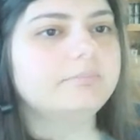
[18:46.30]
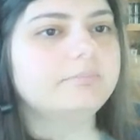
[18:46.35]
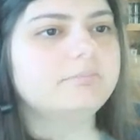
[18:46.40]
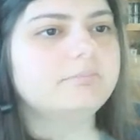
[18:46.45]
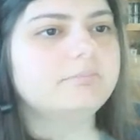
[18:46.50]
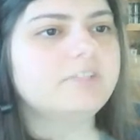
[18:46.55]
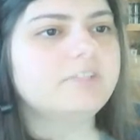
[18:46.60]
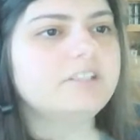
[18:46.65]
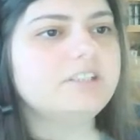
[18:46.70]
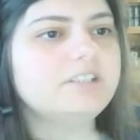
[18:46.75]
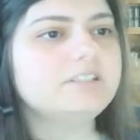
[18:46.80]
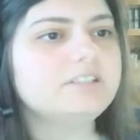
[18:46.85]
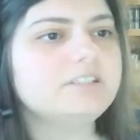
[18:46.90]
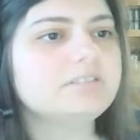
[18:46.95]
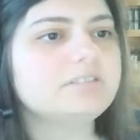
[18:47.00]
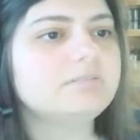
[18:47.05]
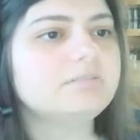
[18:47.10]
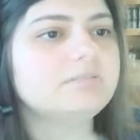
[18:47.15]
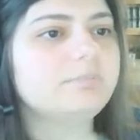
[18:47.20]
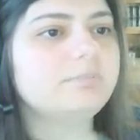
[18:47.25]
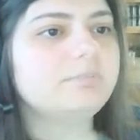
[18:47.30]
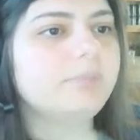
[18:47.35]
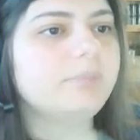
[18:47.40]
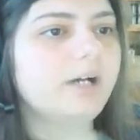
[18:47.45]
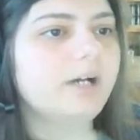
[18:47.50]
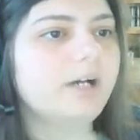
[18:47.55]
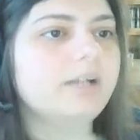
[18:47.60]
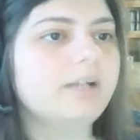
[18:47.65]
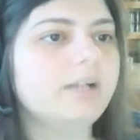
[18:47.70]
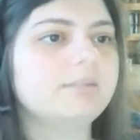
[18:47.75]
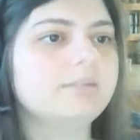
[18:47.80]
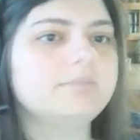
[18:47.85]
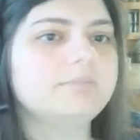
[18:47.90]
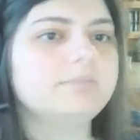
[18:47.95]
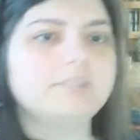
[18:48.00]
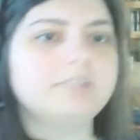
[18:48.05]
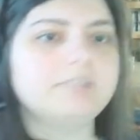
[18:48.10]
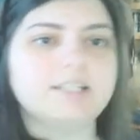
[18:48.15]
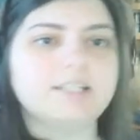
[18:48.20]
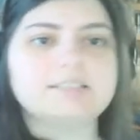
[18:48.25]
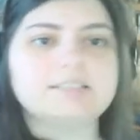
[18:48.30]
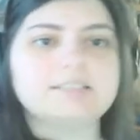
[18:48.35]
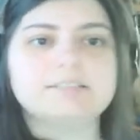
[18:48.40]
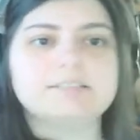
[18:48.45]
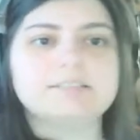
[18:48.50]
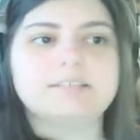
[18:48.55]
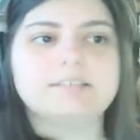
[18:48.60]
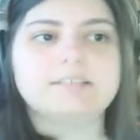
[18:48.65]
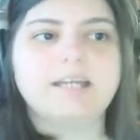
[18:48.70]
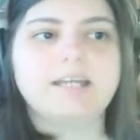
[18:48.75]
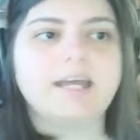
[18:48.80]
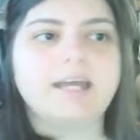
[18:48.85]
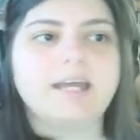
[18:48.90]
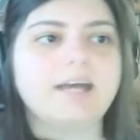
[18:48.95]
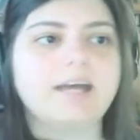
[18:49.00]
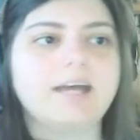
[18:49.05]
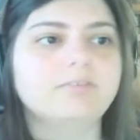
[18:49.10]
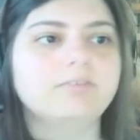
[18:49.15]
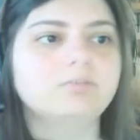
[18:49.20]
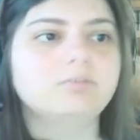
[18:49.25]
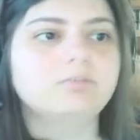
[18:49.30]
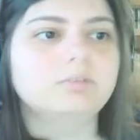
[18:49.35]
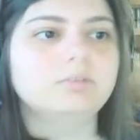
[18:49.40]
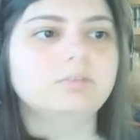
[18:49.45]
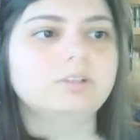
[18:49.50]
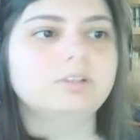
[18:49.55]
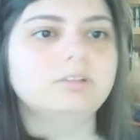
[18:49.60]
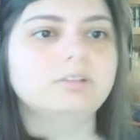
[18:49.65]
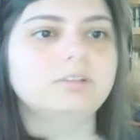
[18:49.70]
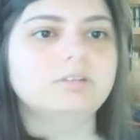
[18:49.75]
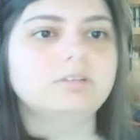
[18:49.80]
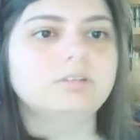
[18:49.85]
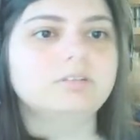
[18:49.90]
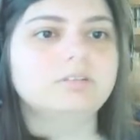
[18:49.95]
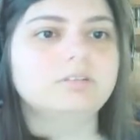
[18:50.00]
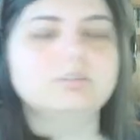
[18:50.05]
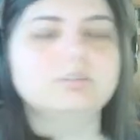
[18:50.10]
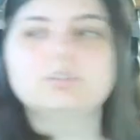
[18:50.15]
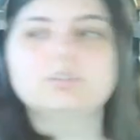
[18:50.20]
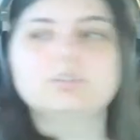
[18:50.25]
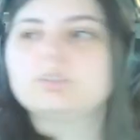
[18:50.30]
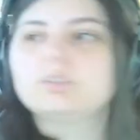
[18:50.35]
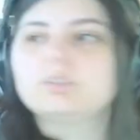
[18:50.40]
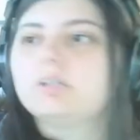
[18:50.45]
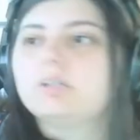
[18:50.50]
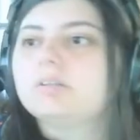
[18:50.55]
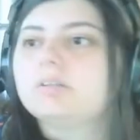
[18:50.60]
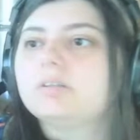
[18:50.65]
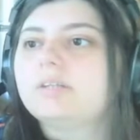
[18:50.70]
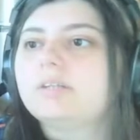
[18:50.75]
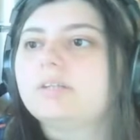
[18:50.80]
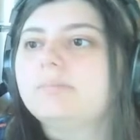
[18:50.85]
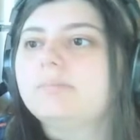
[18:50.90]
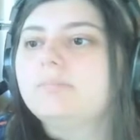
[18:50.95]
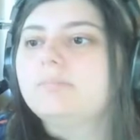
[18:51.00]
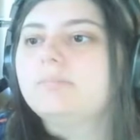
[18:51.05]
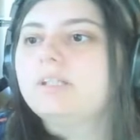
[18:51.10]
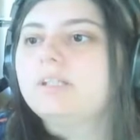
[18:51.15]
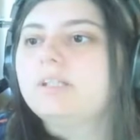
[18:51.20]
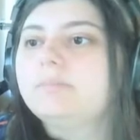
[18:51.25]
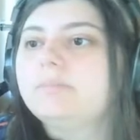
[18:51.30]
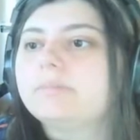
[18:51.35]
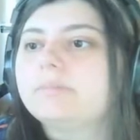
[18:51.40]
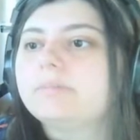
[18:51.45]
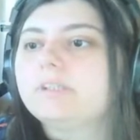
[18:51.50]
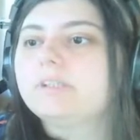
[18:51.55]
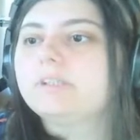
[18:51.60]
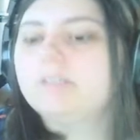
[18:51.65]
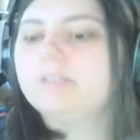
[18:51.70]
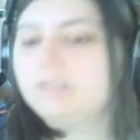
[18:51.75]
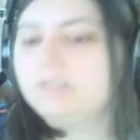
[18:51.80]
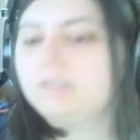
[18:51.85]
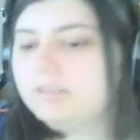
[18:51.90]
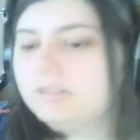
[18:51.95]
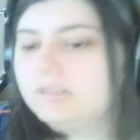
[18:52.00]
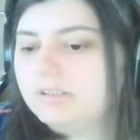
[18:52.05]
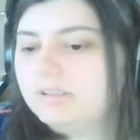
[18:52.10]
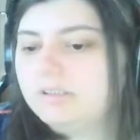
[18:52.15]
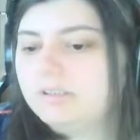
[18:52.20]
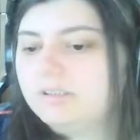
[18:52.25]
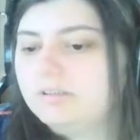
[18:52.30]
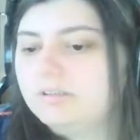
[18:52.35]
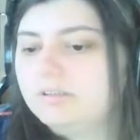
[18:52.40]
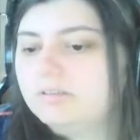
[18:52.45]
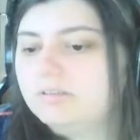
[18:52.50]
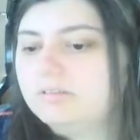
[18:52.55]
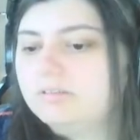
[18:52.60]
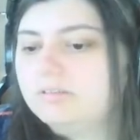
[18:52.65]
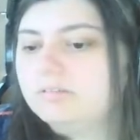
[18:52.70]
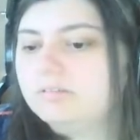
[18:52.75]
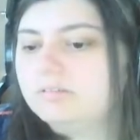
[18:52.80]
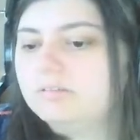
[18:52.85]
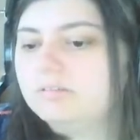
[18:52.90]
this bottom doesn't have one. So let me bring in